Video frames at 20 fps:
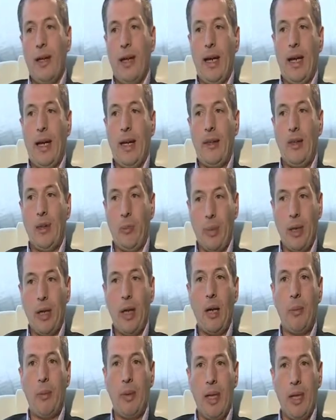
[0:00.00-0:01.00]
And at
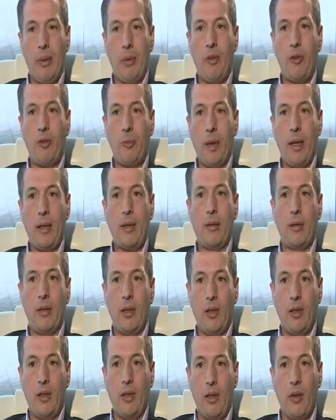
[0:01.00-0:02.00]
BIP, we've spent
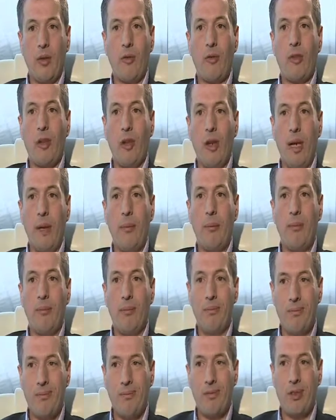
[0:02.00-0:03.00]
a lot of time
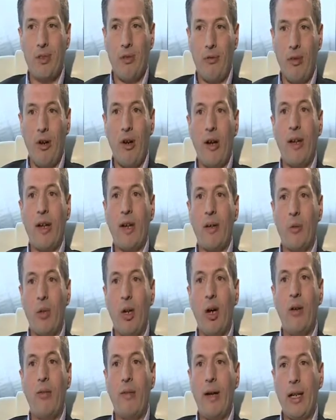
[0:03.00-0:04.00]
defining what
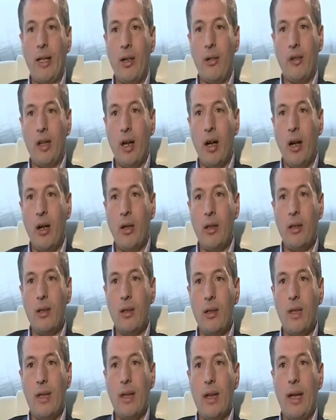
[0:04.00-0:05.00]
our values are
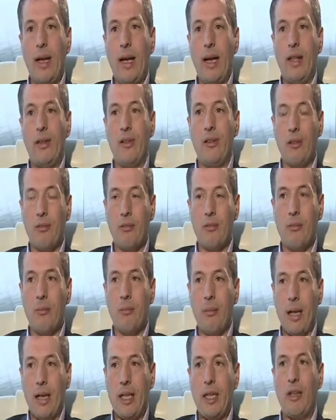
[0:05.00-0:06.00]
and
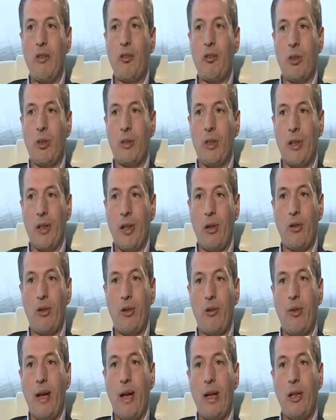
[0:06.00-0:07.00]
making sure that those are
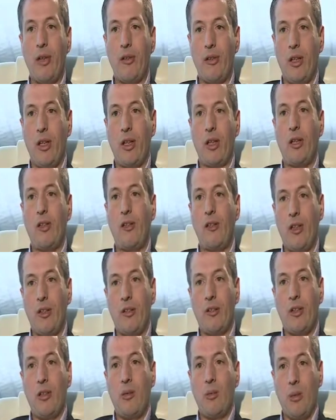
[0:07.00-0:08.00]
values that are
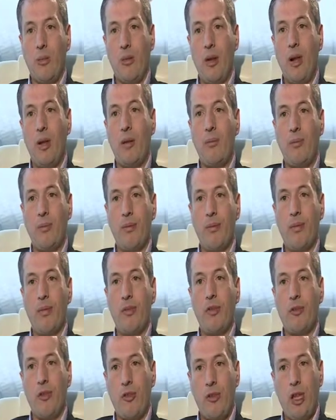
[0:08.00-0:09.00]
consistent with our
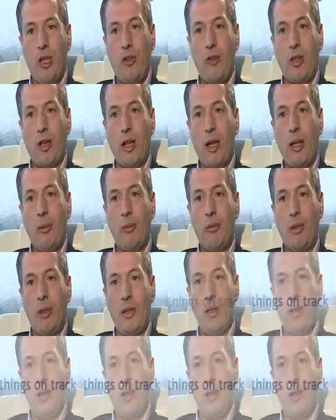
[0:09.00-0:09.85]
strategic aims.